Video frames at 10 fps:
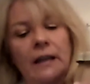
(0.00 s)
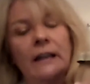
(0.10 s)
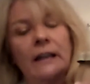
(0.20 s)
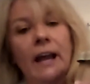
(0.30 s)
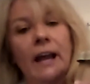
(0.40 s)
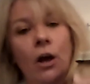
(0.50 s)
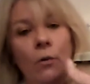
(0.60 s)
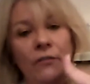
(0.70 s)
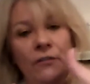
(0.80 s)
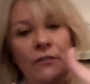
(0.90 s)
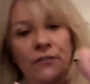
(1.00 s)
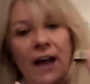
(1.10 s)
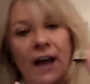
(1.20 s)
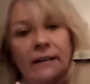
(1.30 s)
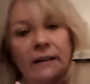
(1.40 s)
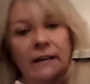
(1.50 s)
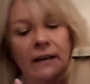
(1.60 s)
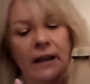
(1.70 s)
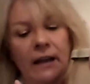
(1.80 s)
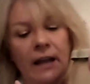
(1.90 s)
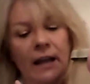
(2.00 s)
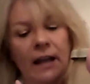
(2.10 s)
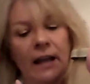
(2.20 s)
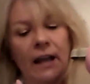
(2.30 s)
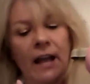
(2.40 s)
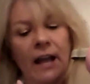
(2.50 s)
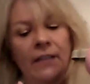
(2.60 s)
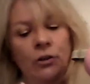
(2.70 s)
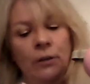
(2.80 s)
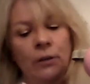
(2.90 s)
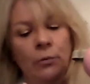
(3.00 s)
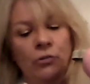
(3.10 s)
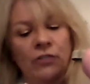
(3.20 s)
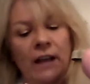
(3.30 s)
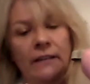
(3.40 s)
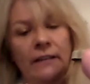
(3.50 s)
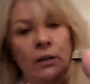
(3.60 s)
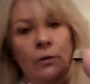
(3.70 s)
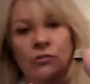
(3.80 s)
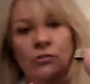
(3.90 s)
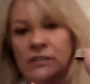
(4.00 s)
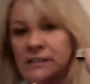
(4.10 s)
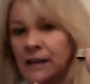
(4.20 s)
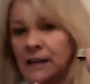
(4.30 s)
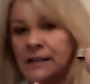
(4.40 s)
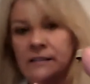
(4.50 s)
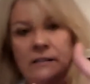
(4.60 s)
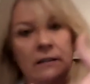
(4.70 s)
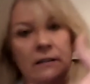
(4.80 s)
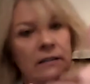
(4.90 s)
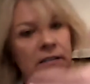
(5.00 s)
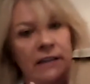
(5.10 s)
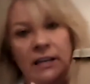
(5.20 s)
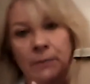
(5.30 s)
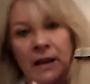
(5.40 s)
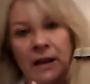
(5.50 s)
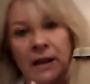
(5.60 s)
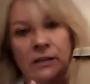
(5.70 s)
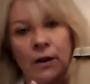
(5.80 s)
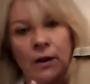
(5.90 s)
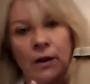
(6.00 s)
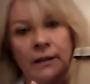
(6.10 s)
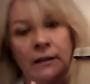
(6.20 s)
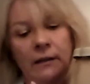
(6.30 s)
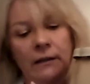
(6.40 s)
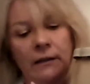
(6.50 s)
Let go of the fat. And then you can push that liquid just nice, steady pace right in.